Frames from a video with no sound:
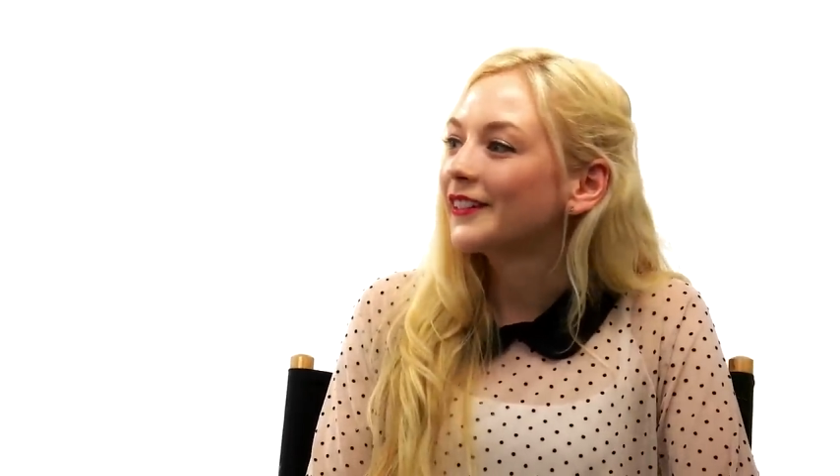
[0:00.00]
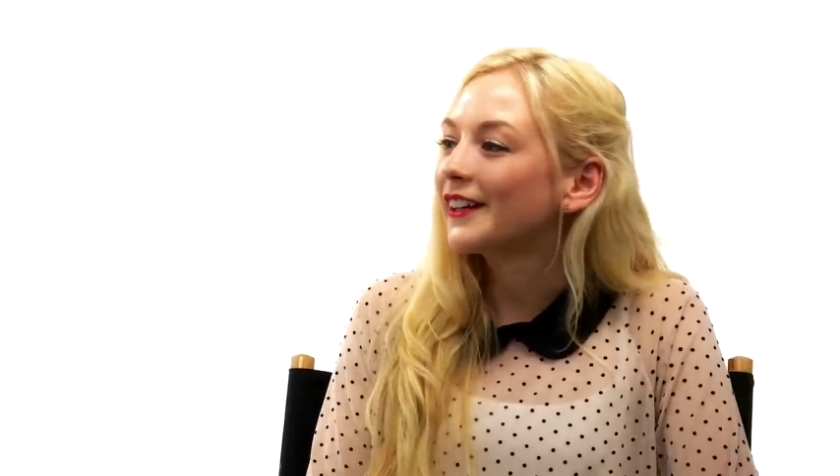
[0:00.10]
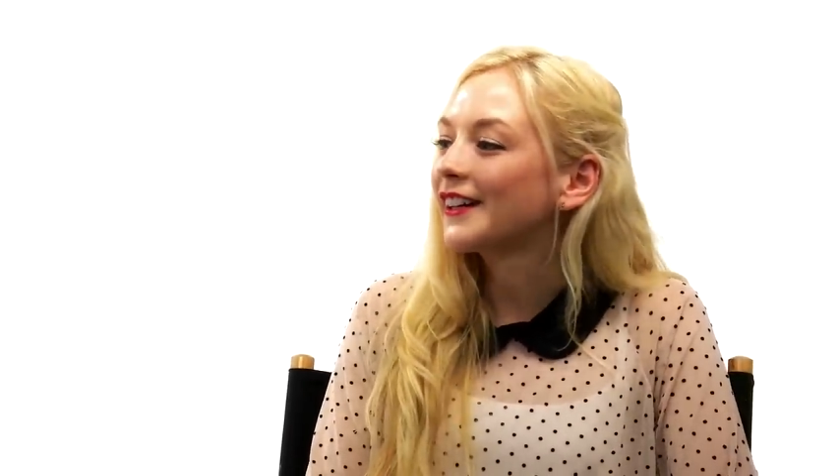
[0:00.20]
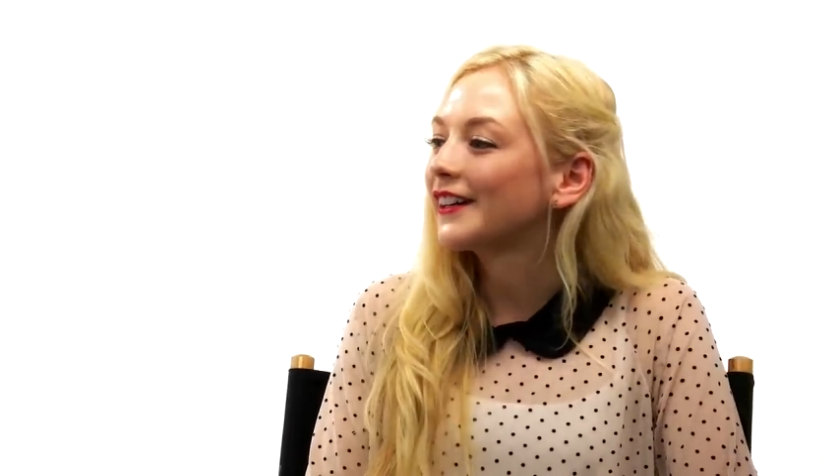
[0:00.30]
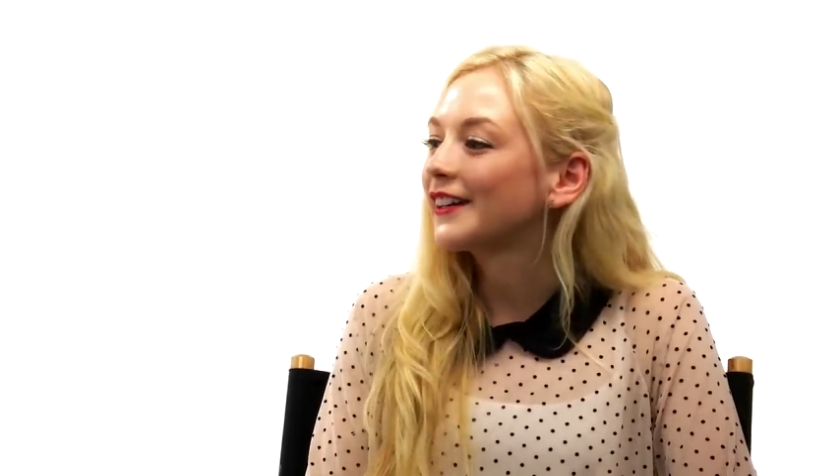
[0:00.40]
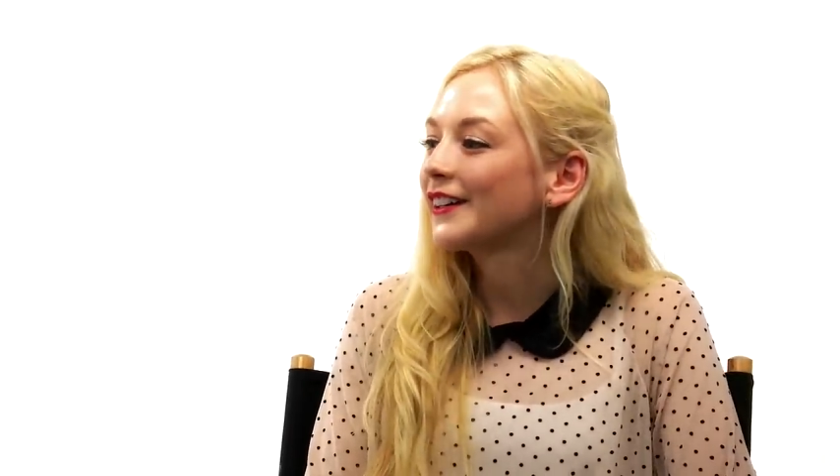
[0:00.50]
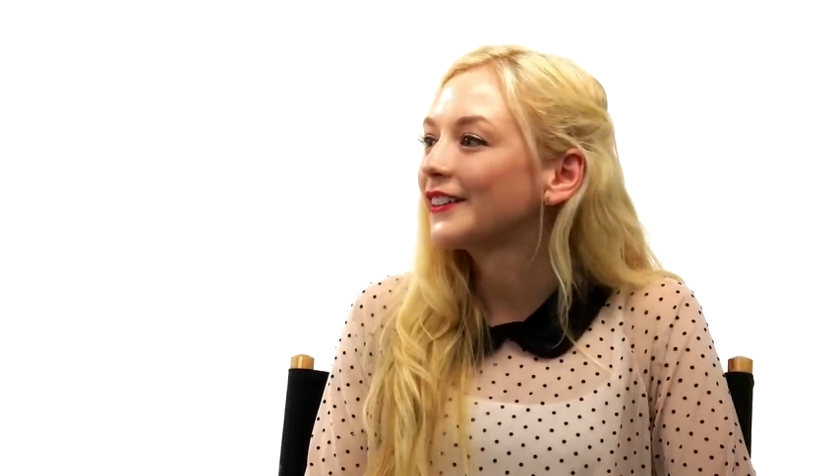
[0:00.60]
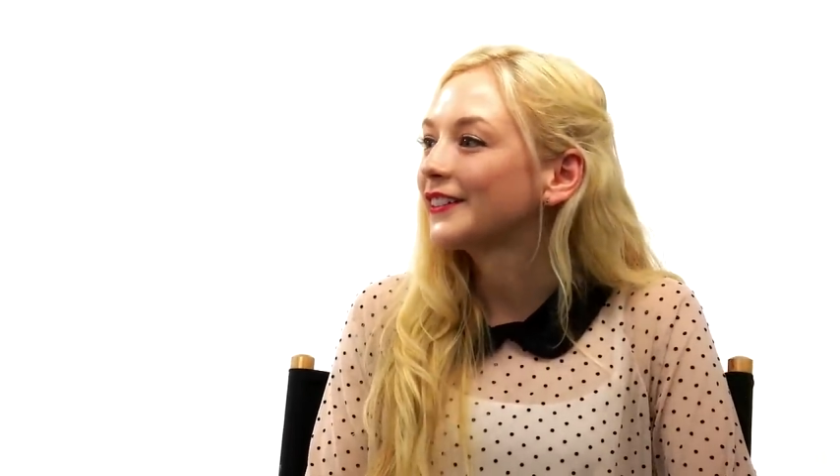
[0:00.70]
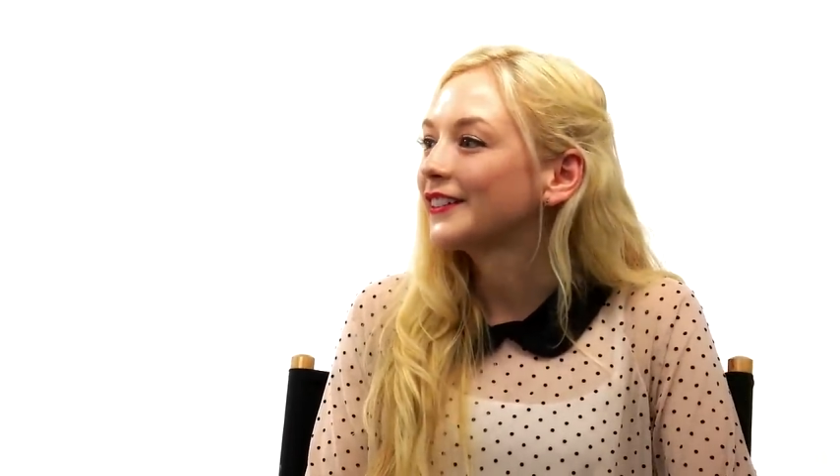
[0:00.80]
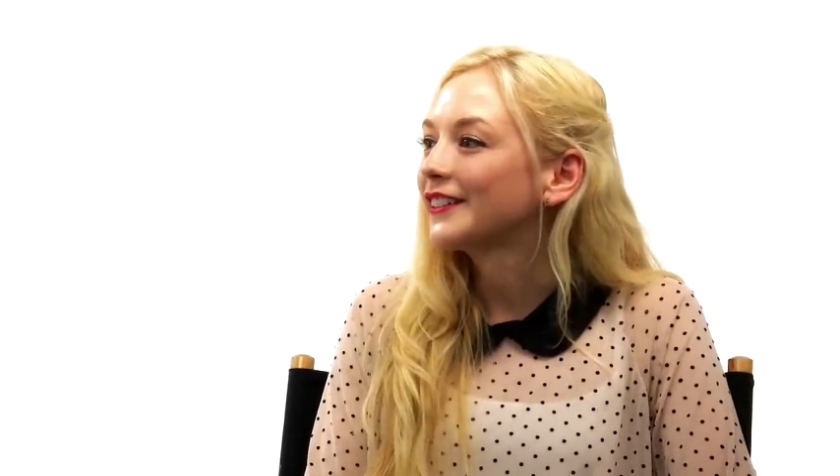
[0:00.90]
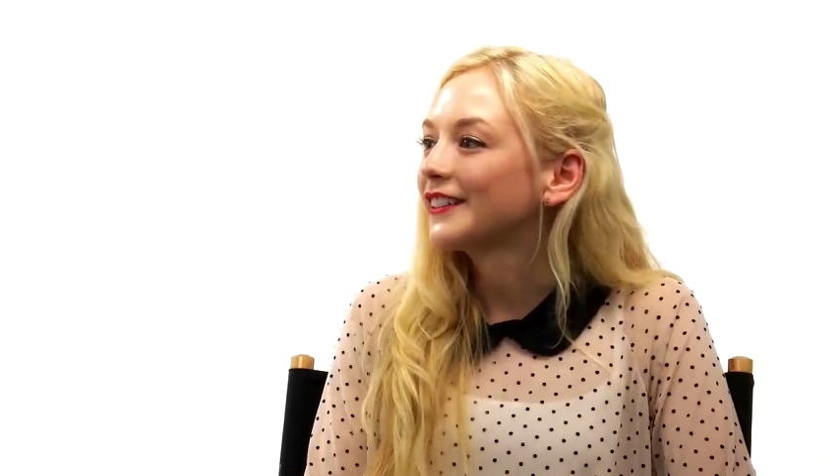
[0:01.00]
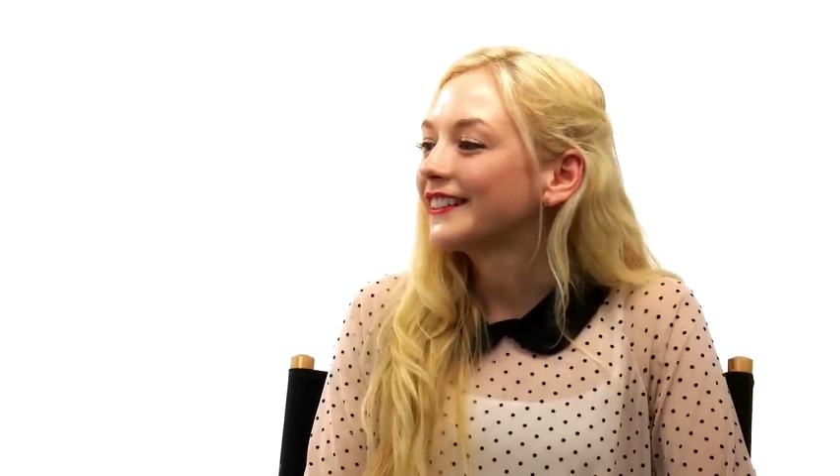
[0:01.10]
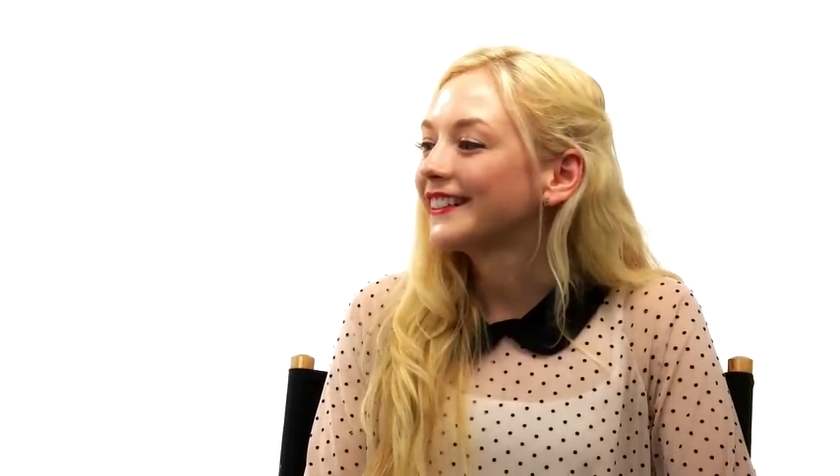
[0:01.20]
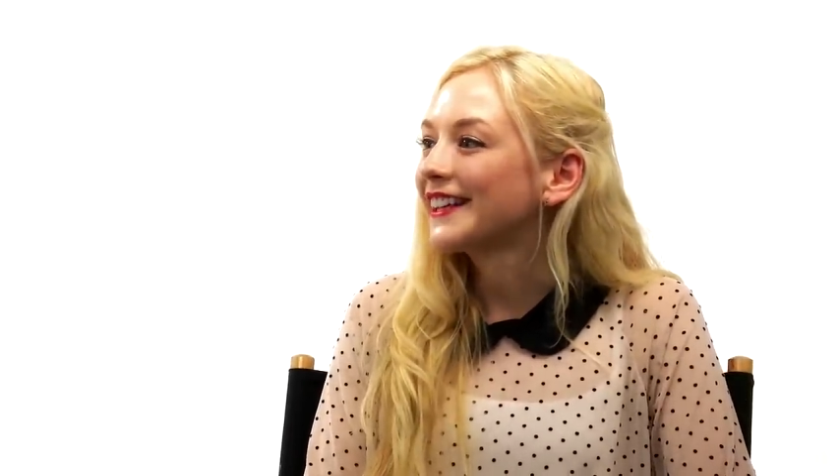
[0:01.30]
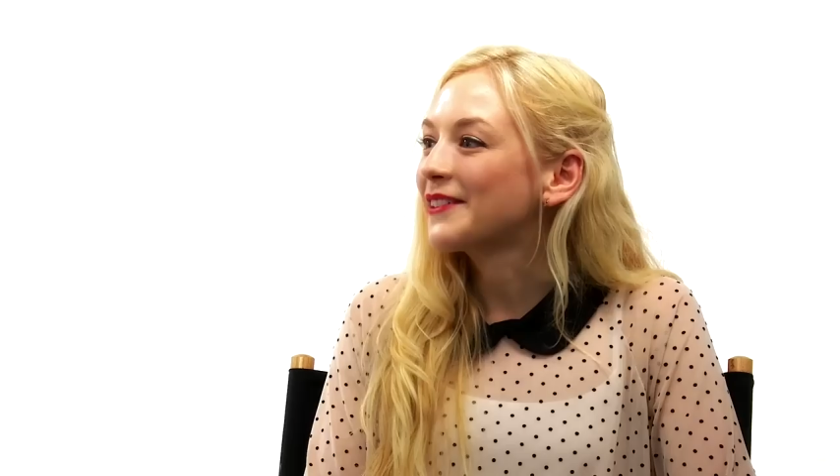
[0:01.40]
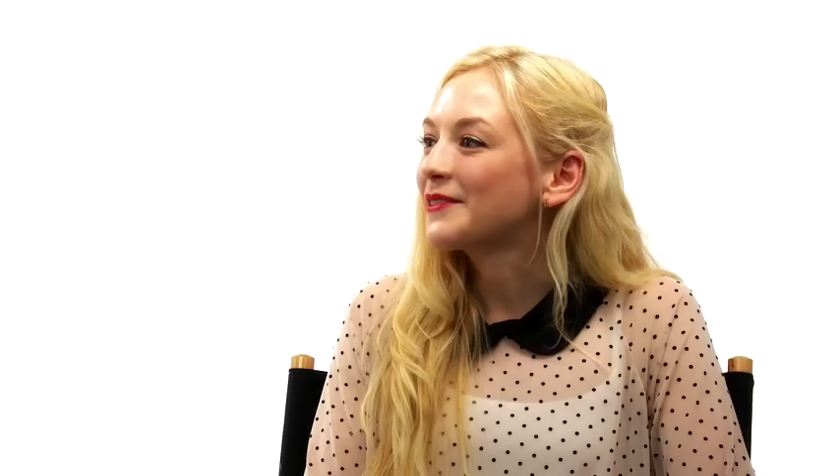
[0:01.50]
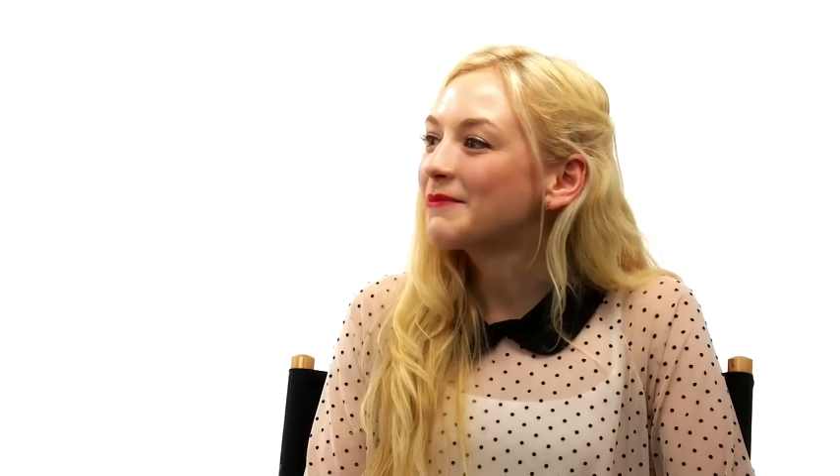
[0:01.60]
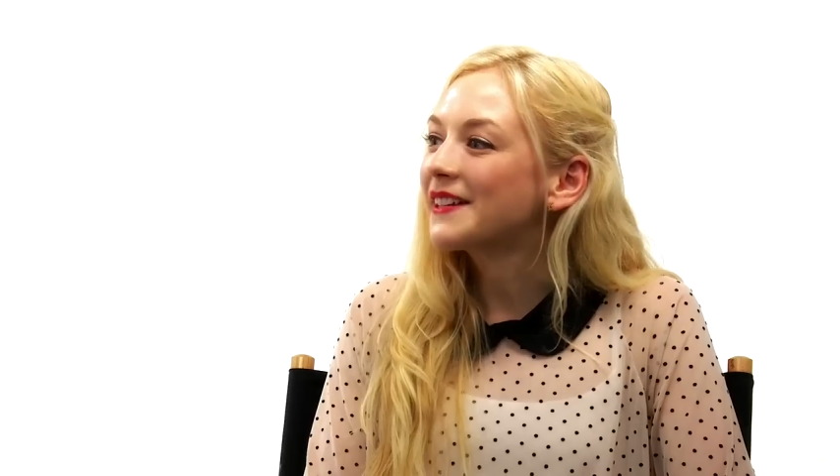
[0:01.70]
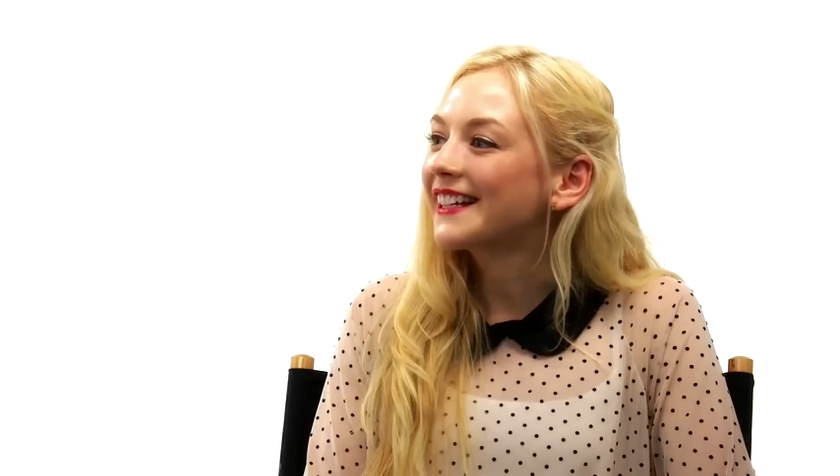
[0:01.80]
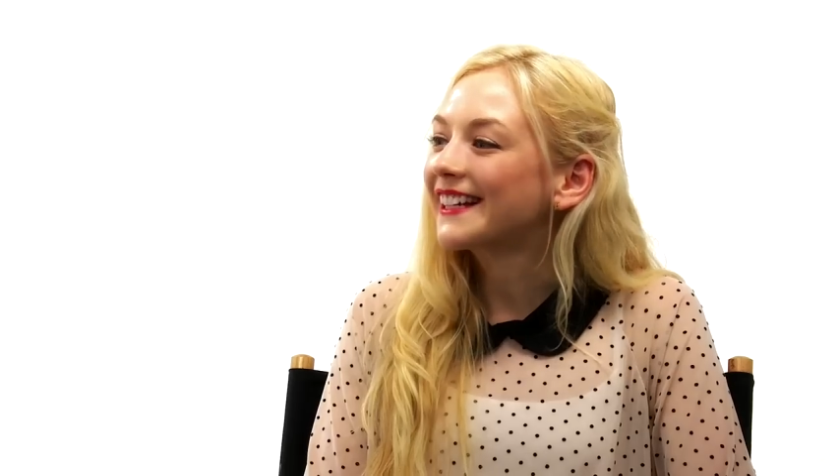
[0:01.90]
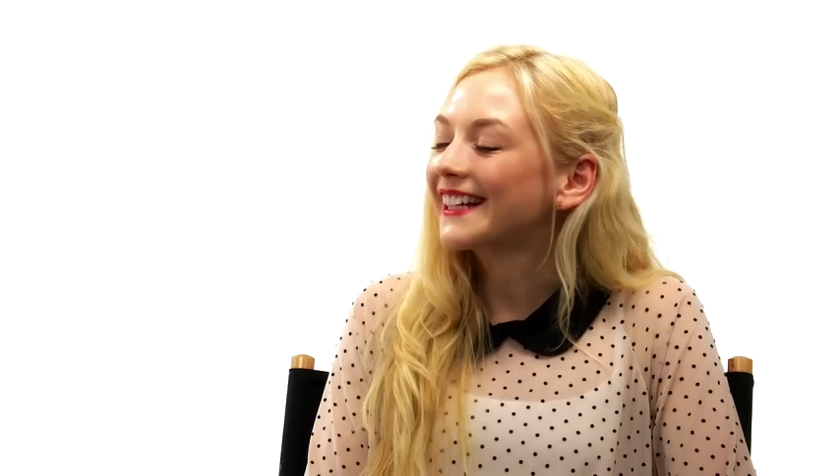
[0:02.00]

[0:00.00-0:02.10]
Uh, it would be,